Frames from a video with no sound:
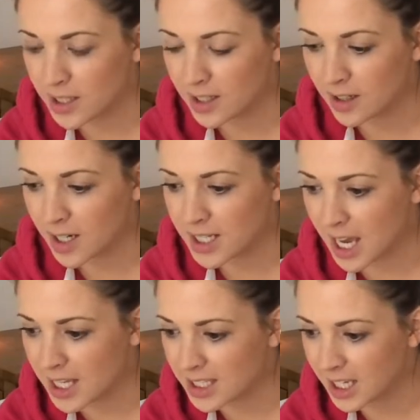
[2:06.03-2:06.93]
Singer is
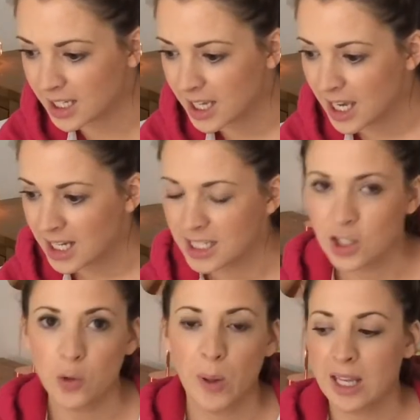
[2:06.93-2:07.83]
asking,
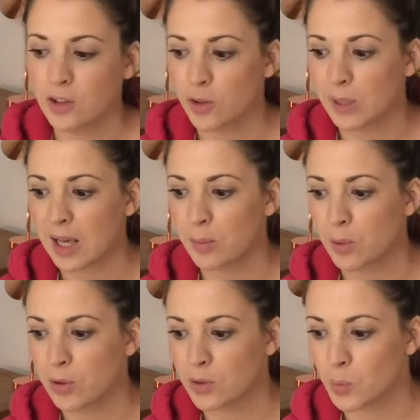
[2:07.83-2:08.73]
did you paint your
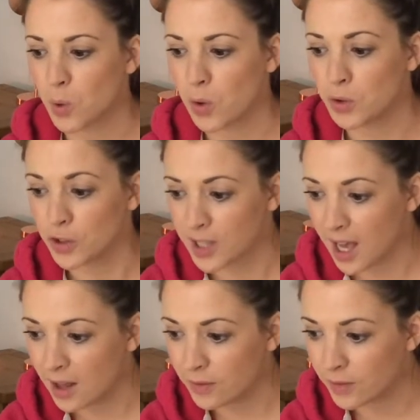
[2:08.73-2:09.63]
blackboard wall
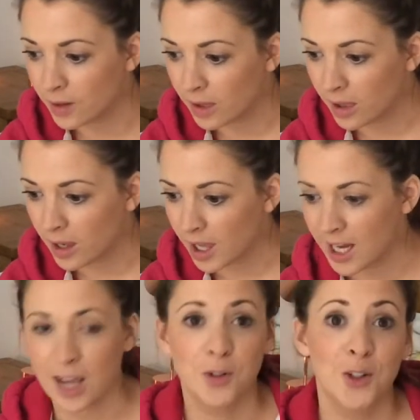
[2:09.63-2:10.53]
yourself
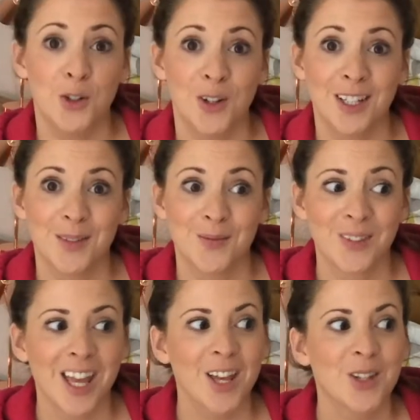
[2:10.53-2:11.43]
and how did you do it?
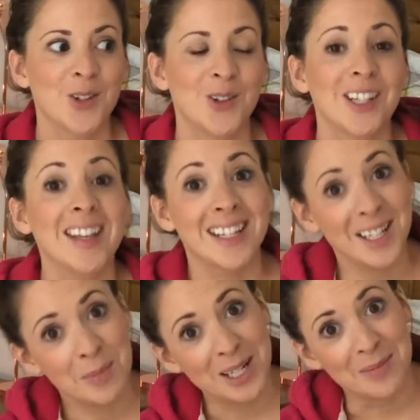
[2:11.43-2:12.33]
So yes, I
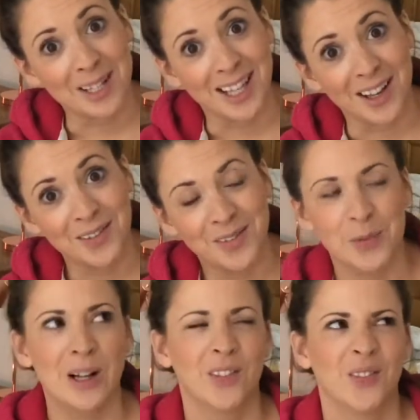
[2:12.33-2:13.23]
did paint it myself.
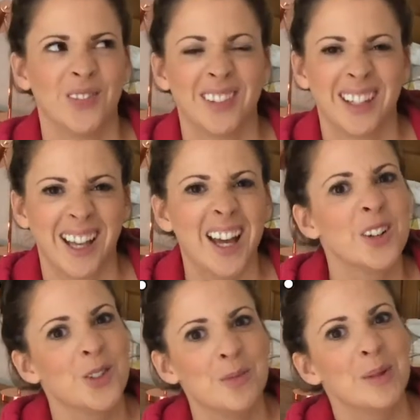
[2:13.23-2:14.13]
Well,
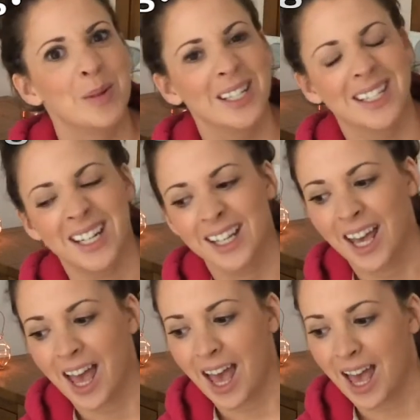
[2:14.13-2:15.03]
Andrew and me painted it.
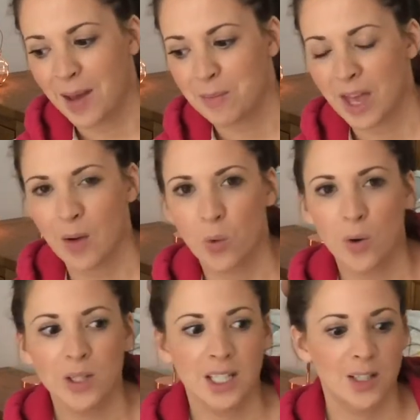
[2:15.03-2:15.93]
And
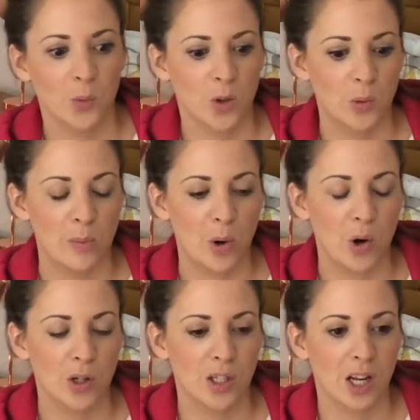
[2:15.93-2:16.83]
what we did was we
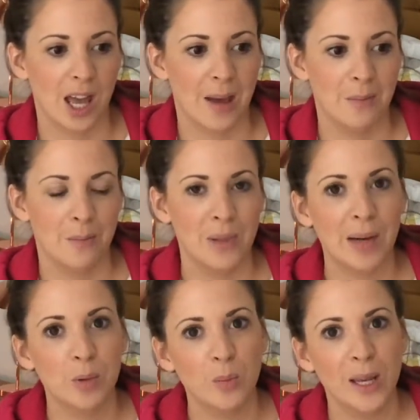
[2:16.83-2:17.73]
bought
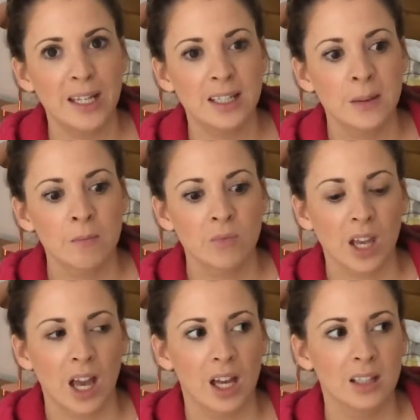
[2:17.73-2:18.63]
blackboard paint,
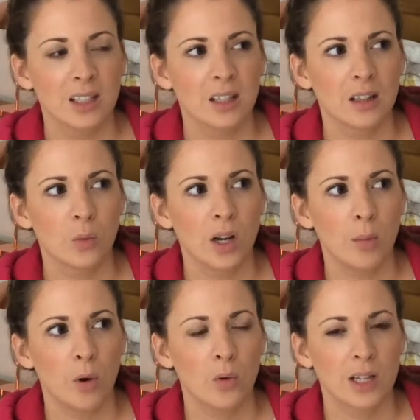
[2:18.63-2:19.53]
and the one I
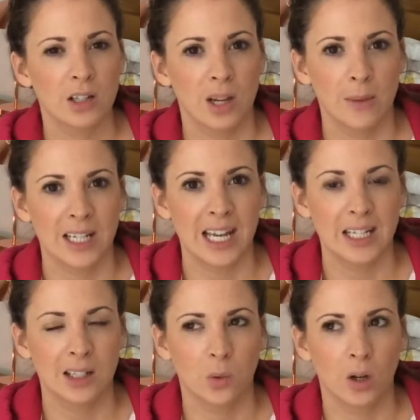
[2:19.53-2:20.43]
bought was actually a
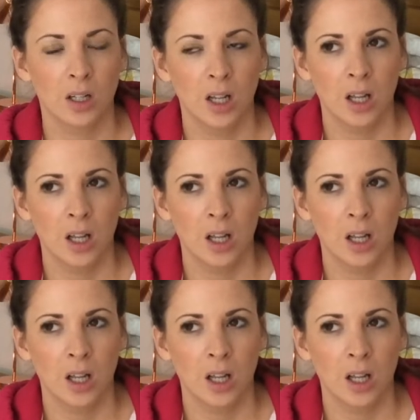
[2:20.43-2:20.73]
magnetic one,